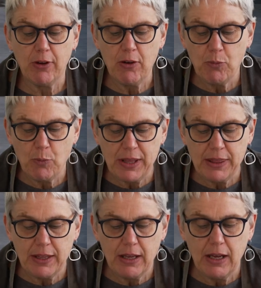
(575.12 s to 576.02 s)
of
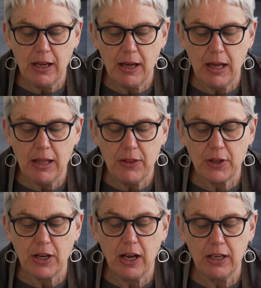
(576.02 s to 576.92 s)
with
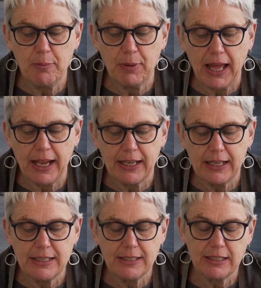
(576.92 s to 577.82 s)
the colour black
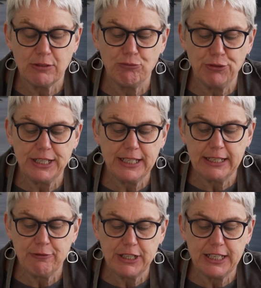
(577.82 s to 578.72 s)
is it's
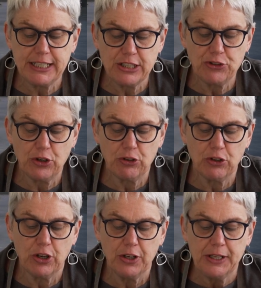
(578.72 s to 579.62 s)
really, really
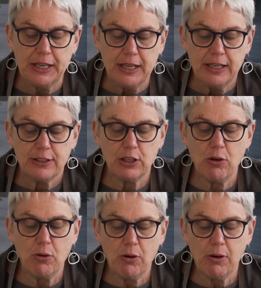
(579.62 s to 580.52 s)
strong.
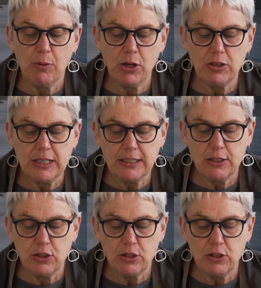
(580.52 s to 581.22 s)
So what you need to